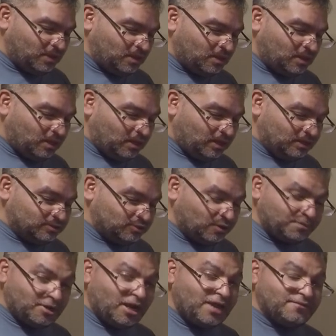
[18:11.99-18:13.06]
So I'm
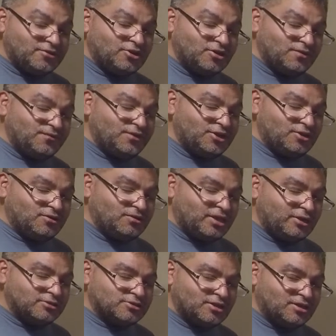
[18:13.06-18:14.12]
going to have another video
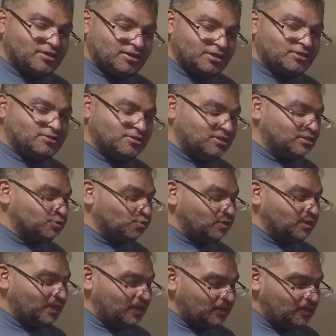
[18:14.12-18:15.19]
that's going to link to this one
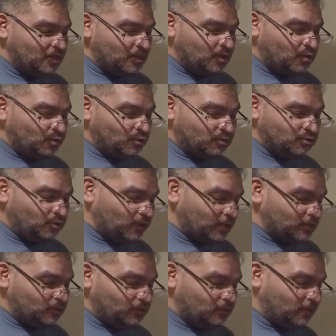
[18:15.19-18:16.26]
that will direct
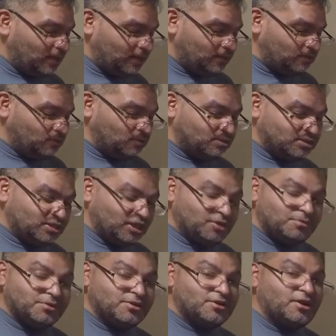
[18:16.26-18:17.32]
you on how to do the setup
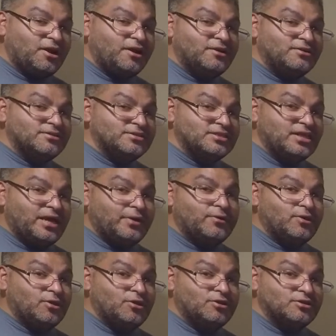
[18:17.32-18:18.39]
in the car and see how it
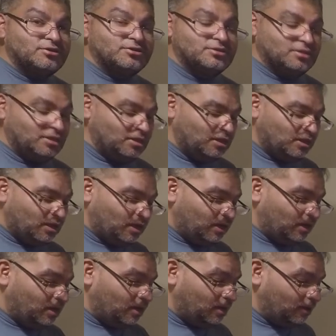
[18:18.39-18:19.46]
looks.
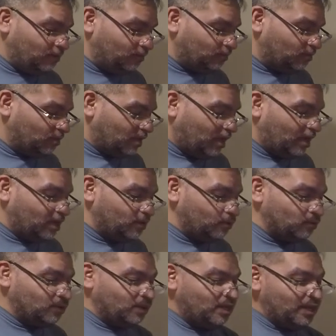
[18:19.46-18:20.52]
I
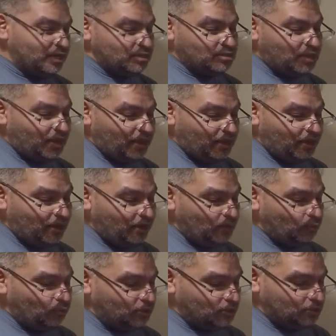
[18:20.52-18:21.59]
would like to add,
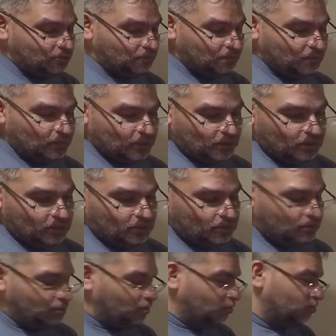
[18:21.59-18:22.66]
which
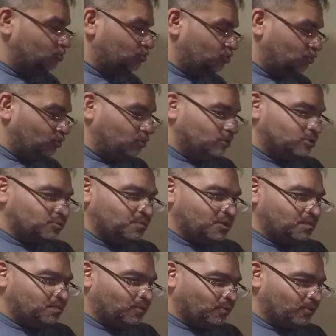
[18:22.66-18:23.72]
there's
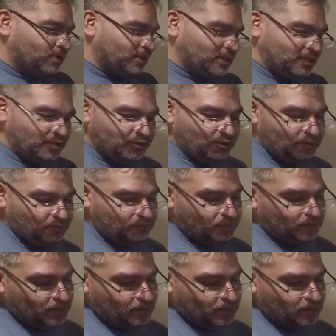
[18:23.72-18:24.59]
USB port here.